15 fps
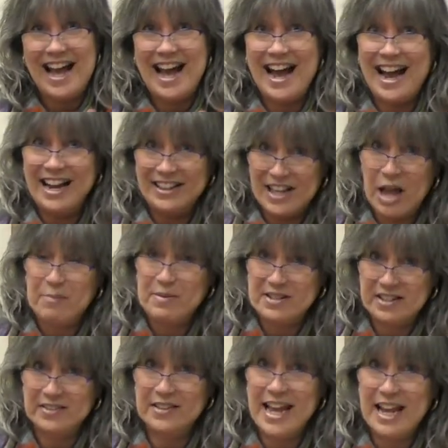I happen
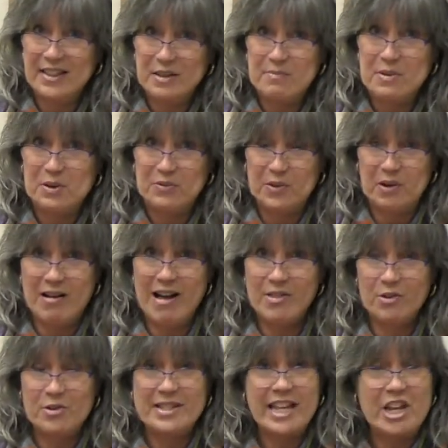to like the beautiful
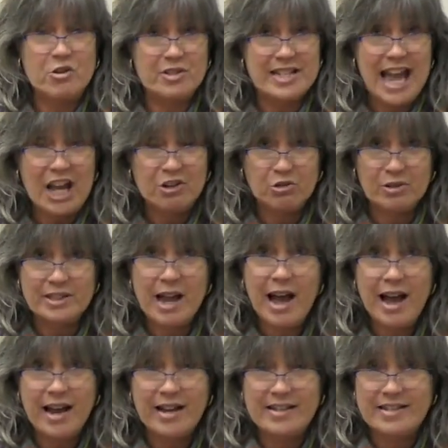colors. They use natural
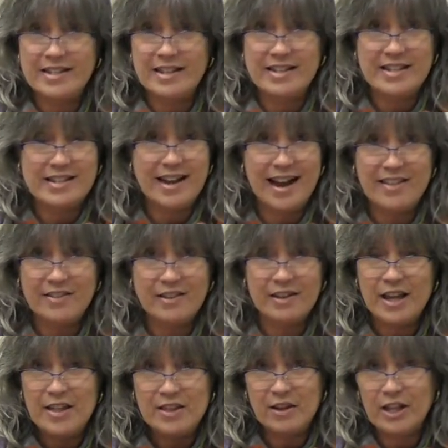dyes to dye
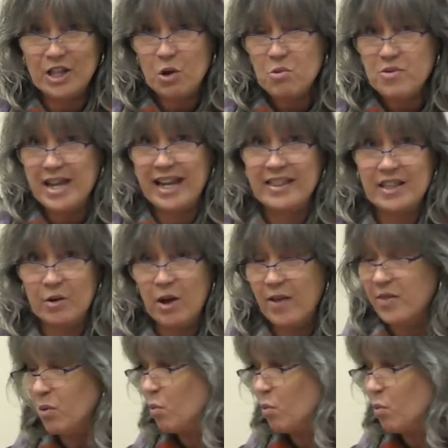the clothing and the